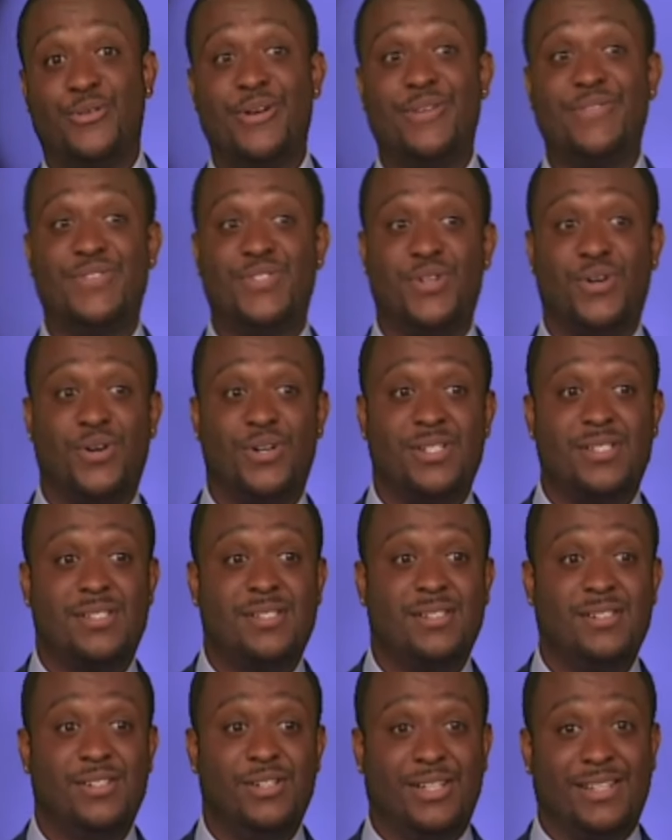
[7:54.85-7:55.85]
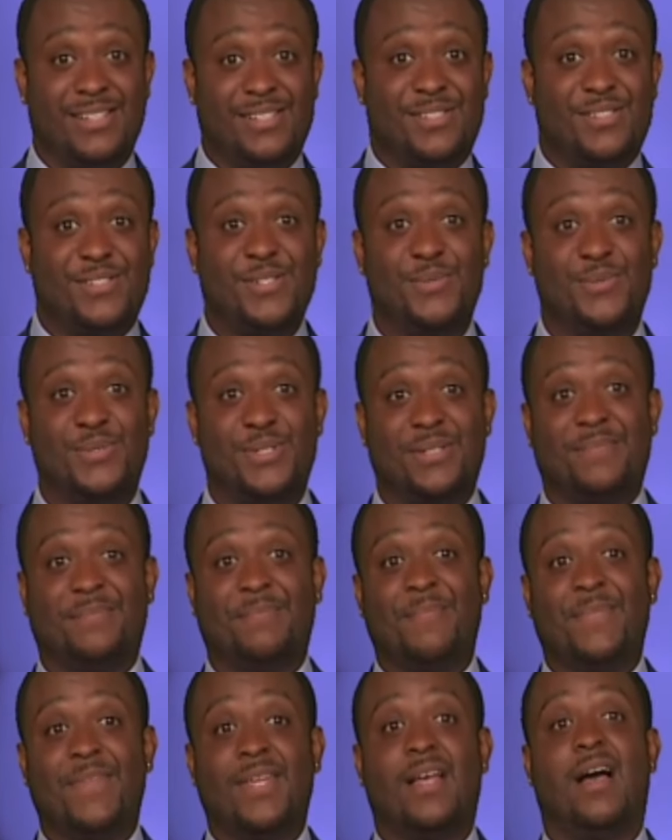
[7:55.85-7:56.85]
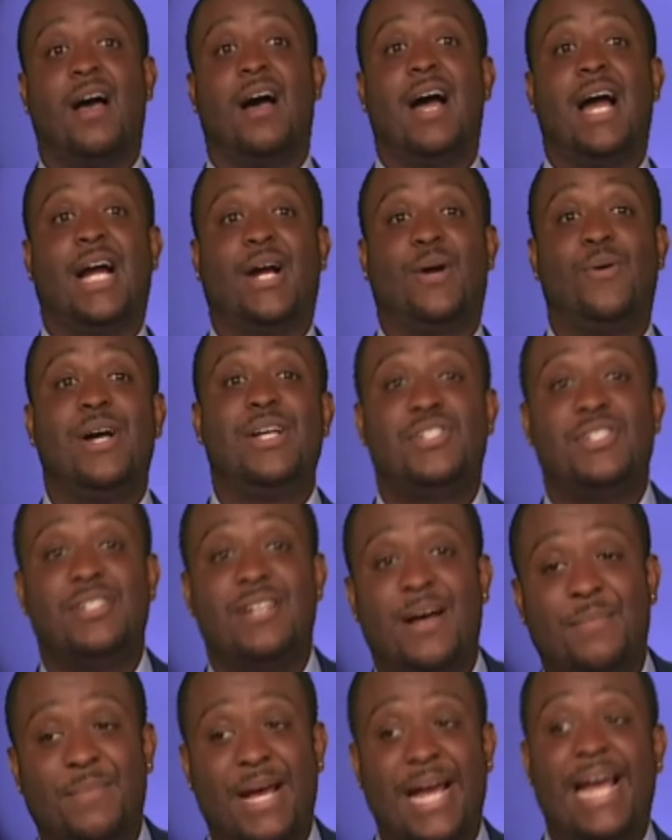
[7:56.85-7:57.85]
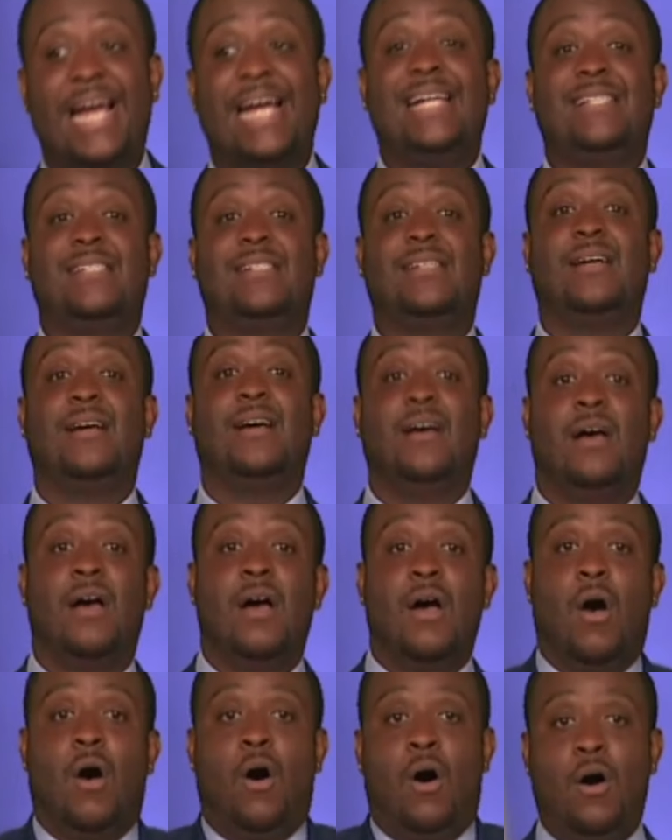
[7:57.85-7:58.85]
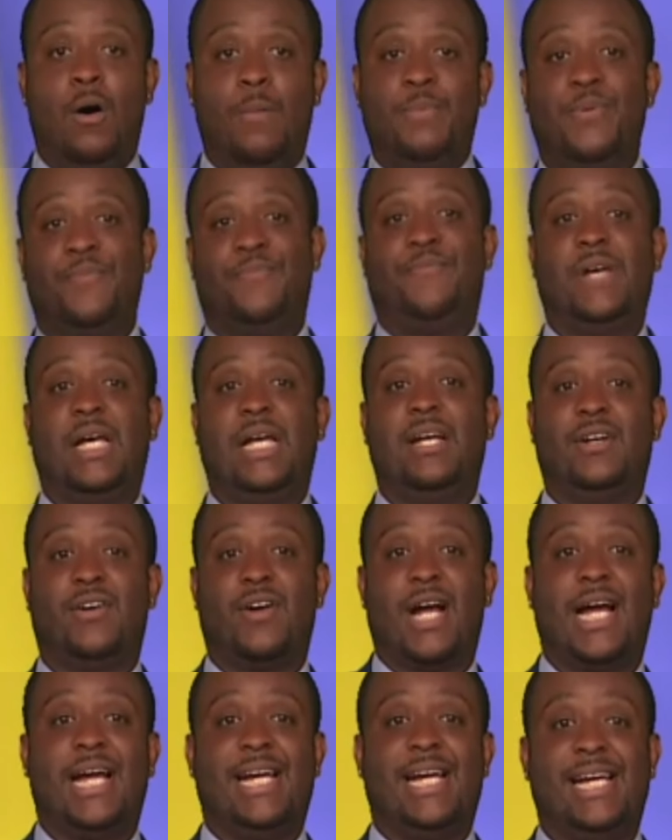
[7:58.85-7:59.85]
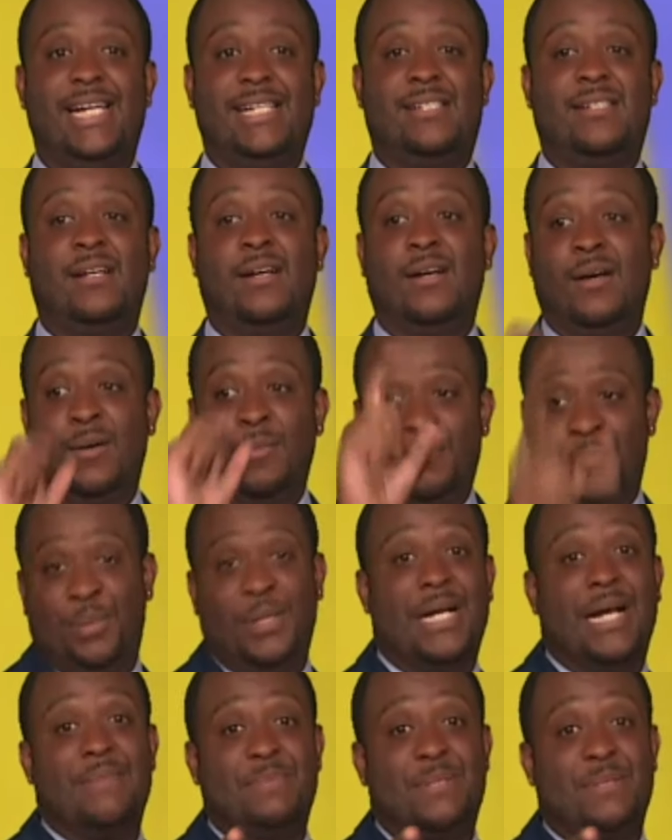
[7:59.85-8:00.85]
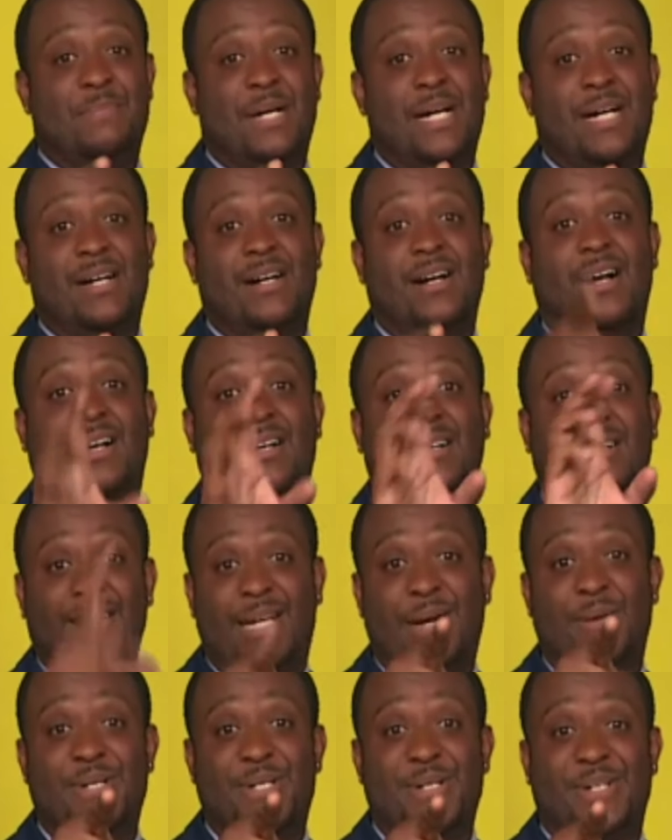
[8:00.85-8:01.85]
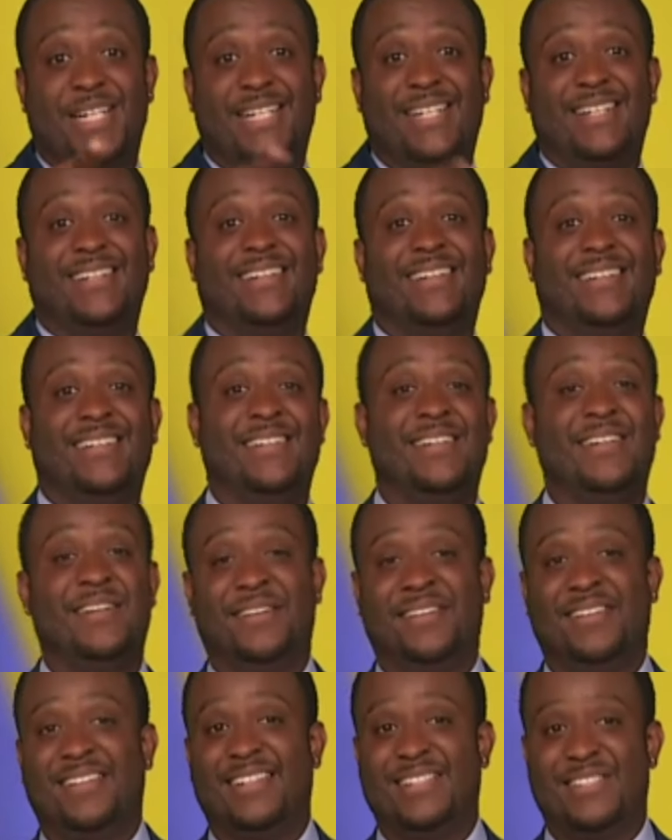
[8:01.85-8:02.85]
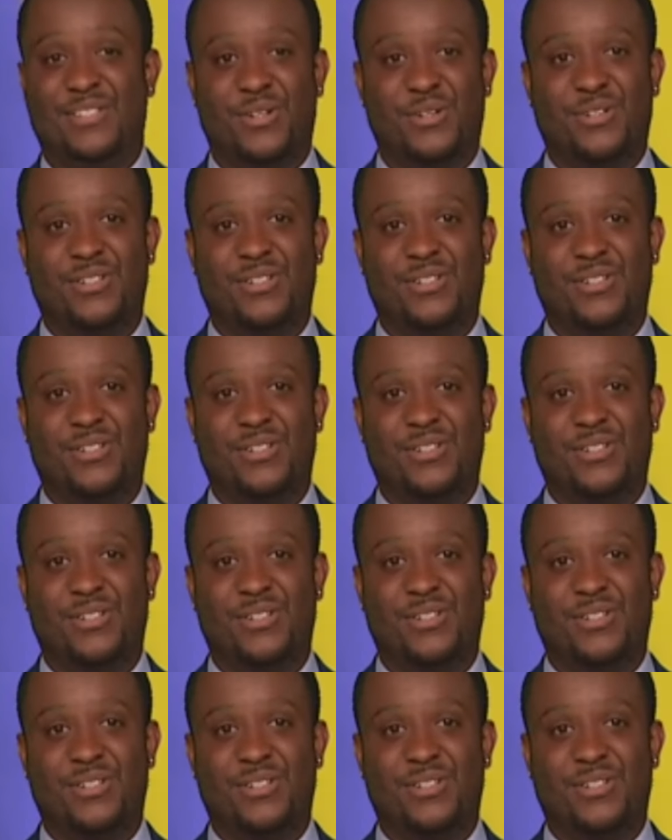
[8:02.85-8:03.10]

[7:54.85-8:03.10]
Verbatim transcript: I go to thrift stores. Look at this suit. All right, question number eight. Hope you're feeling great. Put up the mug. Can we do it?